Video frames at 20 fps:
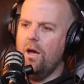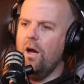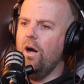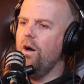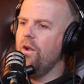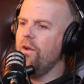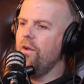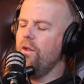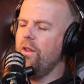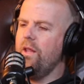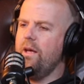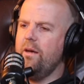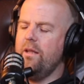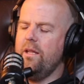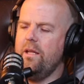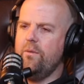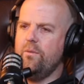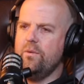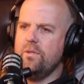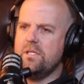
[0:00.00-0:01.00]
Oh no, that
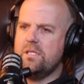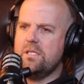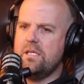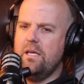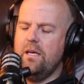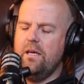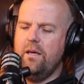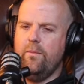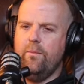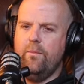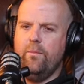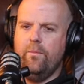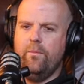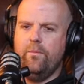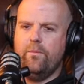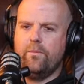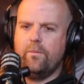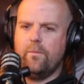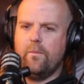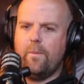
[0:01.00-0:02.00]
that was
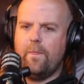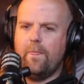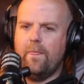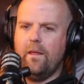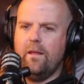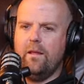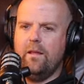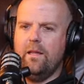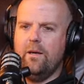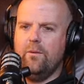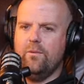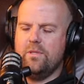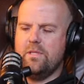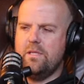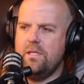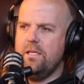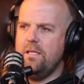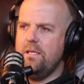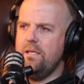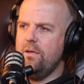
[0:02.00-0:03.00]
um, that was
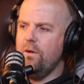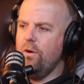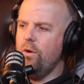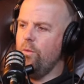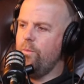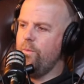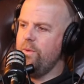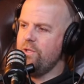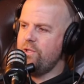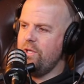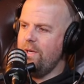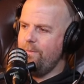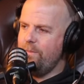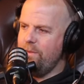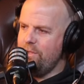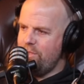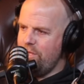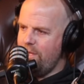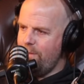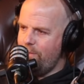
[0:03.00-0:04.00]
the Open
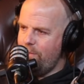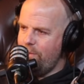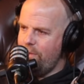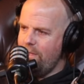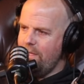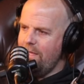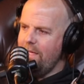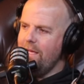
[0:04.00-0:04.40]
Championship. Open